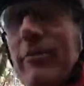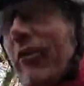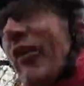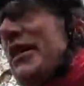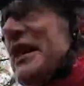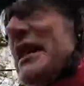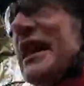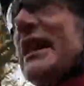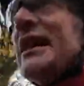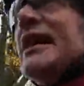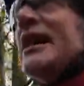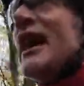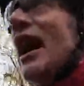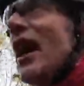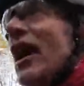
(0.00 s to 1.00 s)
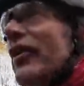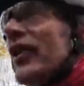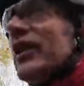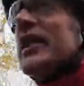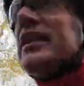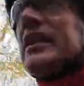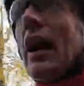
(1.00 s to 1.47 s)
braking
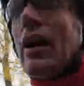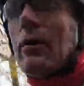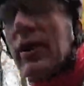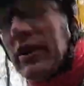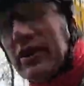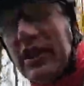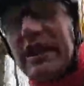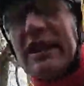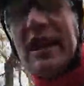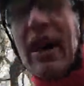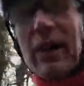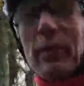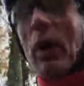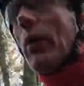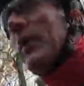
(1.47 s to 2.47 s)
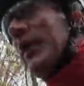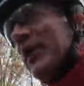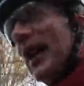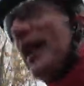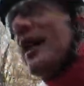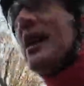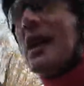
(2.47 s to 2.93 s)
that can go with
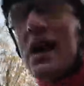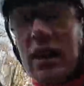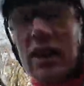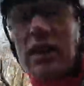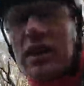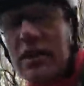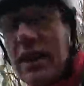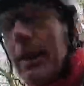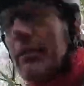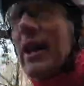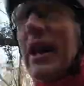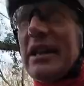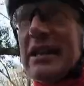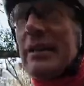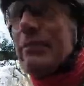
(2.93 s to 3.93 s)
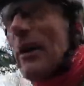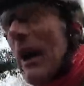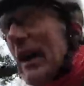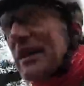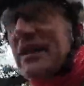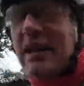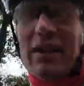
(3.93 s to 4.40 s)
contaminated
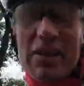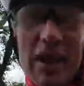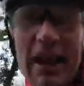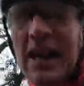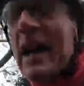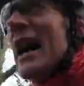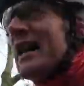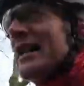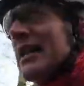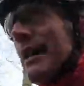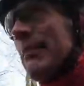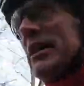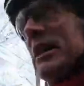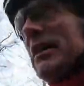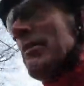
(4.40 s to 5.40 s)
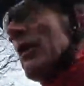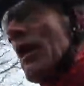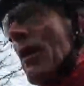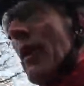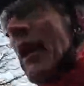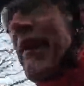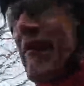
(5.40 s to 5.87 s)
pads. So something to be
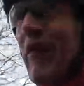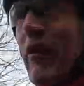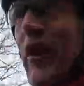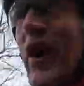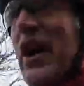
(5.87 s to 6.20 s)
aware of.